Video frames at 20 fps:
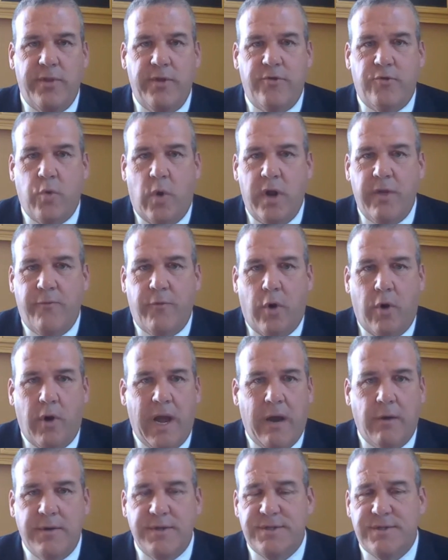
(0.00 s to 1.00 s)
within
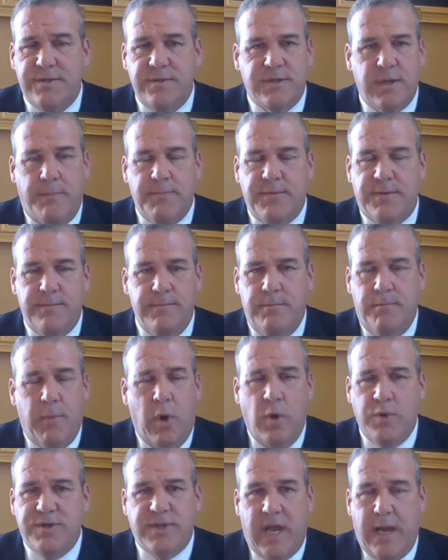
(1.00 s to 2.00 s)
24 hours,
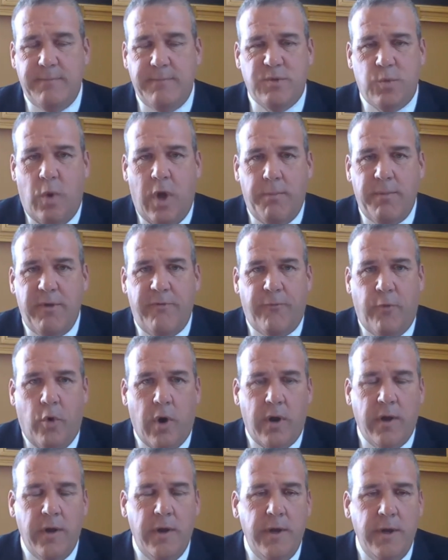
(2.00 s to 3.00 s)
most times well
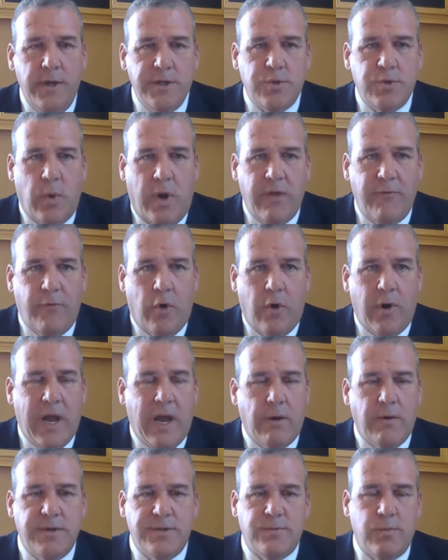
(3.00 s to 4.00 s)
before 24
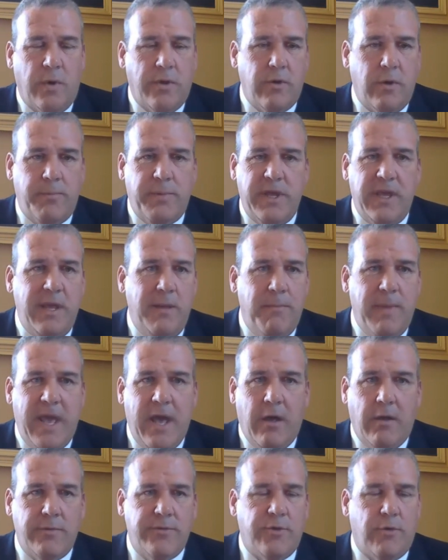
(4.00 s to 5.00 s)
hours, whether it be
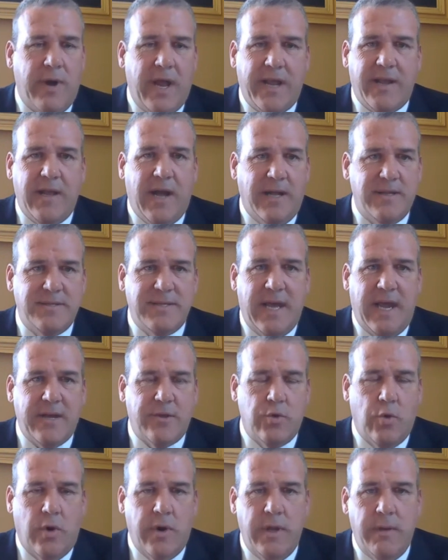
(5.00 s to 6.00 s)
email, direct
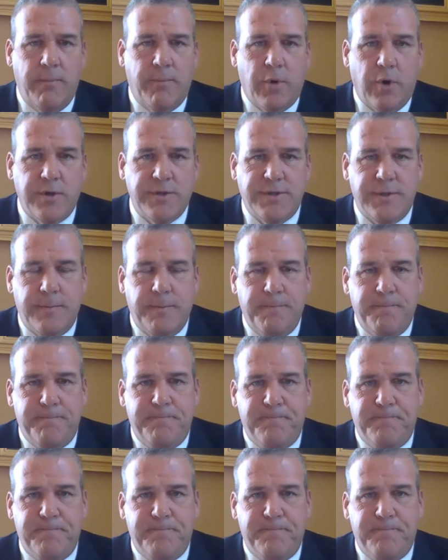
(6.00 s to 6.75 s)
contact, or in person.